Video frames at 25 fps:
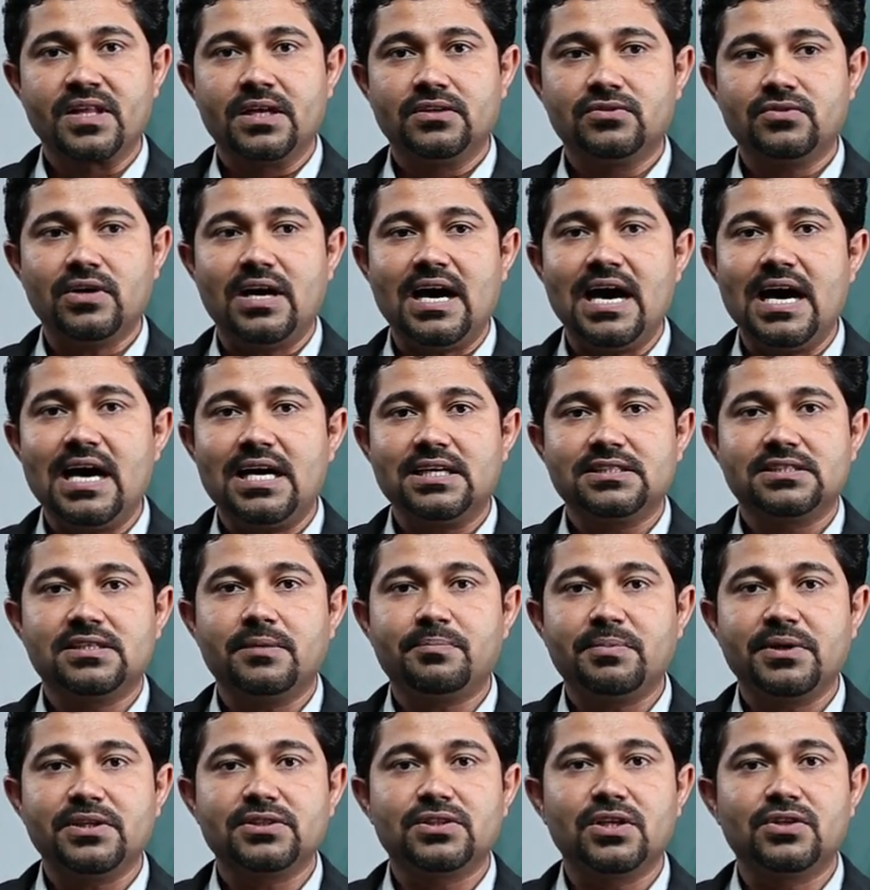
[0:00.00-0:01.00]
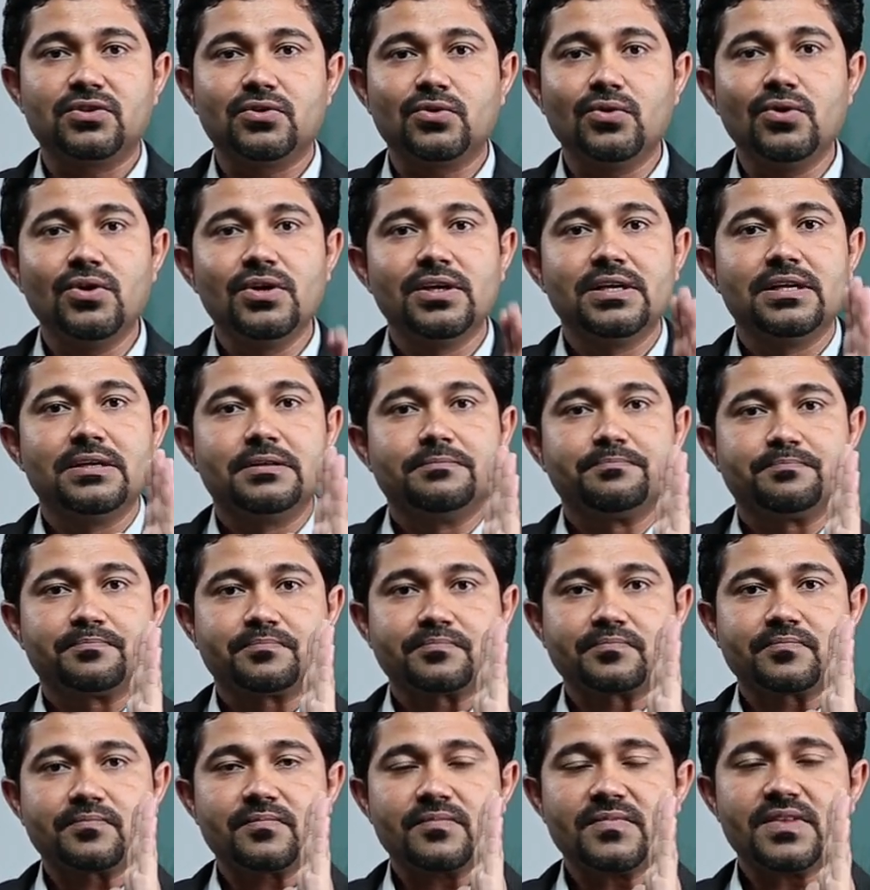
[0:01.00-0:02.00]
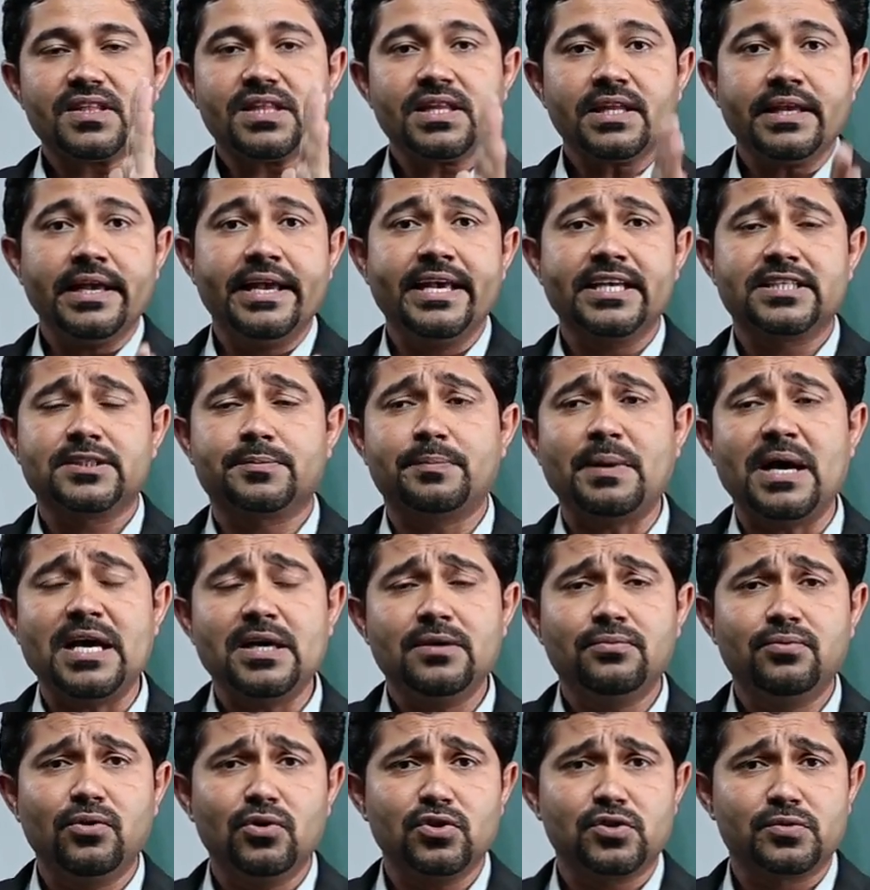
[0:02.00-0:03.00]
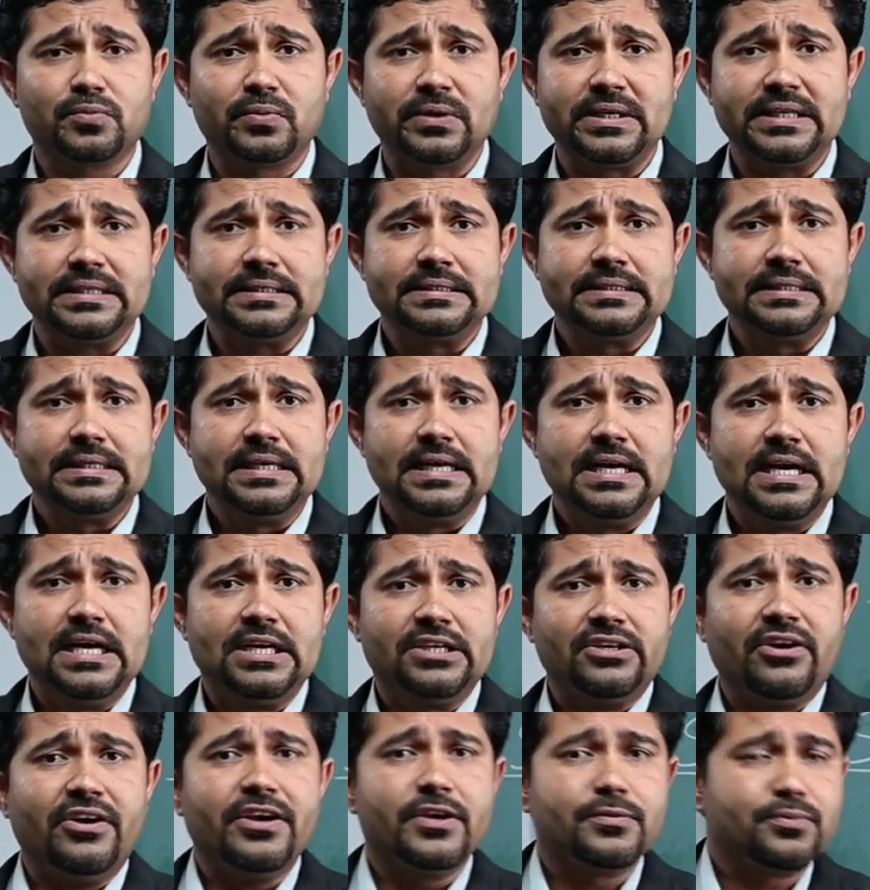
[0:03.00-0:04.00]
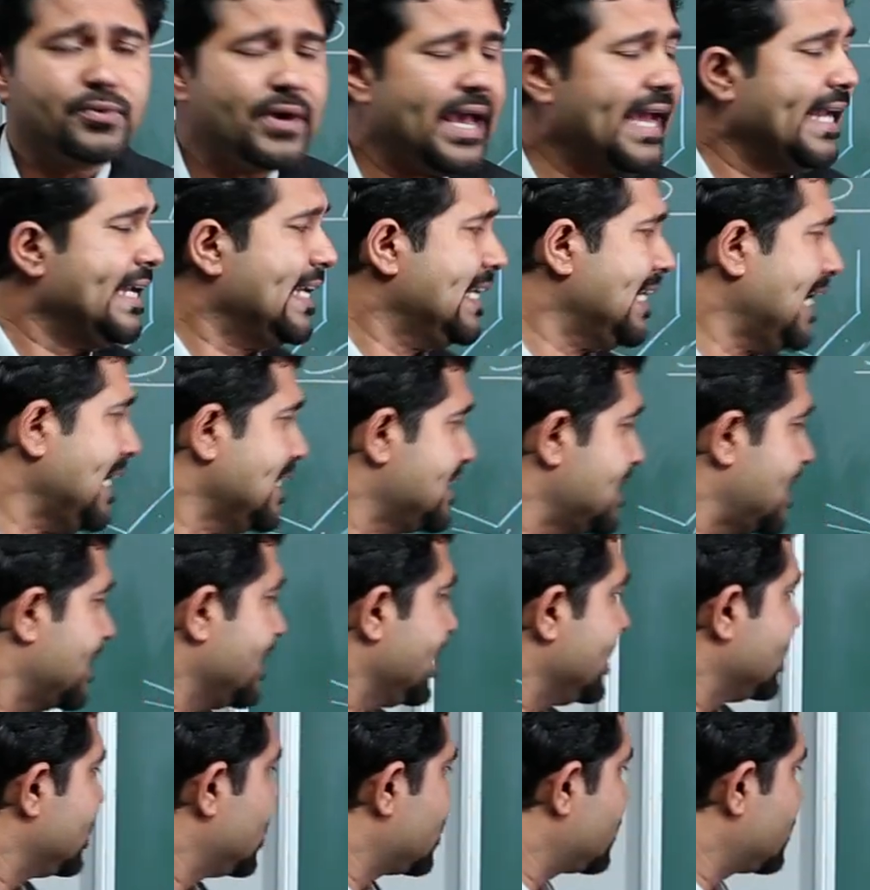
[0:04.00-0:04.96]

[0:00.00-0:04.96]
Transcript: So I ask the person to expire forcefully. Now if you analyze again